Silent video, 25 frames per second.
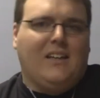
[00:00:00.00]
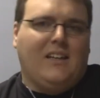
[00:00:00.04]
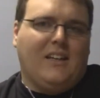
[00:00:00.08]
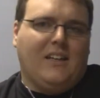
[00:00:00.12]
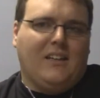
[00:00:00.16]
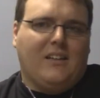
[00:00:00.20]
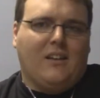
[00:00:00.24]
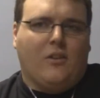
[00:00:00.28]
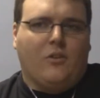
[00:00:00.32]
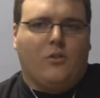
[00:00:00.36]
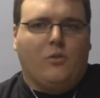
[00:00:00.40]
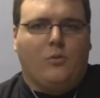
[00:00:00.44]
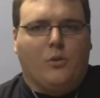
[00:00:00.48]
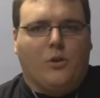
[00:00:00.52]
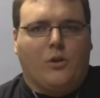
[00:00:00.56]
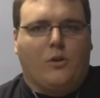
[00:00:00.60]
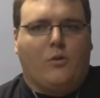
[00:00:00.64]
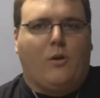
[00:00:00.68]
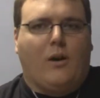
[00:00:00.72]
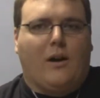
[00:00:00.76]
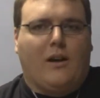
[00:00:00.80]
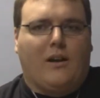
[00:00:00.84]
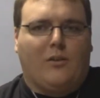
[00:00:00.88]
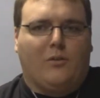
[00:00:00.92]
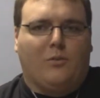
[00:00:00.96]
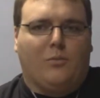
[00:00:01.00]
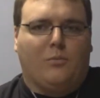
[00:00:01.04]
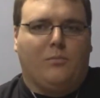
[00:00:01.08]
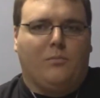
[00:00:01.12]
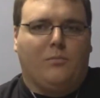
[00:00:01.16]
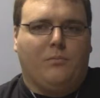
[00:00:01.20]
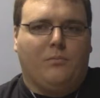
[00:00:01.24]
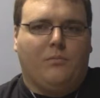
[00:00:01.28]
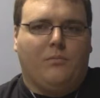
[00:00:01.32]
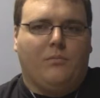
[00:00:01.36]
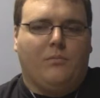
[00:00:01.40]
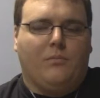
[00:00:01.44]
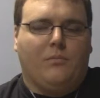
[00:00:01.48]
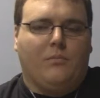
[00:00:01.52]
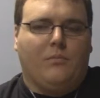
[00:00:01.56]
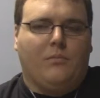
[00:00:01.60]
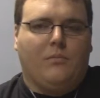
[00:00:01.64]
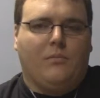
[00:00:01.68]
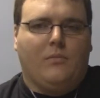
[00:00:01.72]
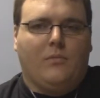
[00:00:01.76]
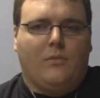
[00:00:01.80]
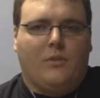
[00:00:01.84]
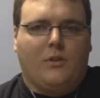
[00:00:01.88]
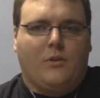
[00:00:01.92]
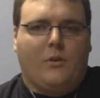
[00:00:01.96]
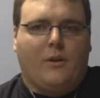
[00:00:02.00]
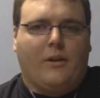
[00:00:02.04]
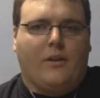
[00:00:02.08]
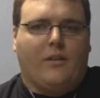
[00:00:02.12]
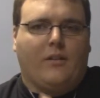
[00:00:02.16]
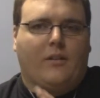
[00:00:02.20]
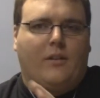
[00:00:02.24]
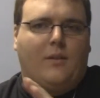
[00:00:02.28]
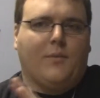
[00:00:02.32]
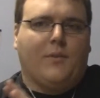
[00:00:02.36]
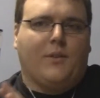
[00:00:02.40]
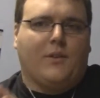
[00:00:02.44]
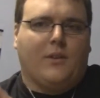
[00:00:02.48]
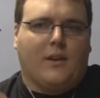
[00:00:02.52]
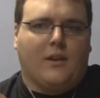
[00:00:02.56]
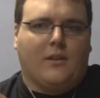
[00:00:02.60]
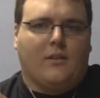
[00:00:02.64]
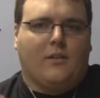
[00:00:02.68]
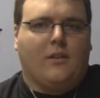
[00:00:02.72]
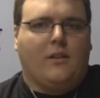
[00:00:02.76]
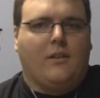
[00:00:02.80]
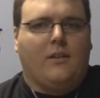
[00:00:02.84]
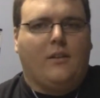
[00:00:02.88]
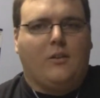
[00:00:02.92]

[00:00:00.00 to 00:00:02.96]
it doesn't work quite the same as this.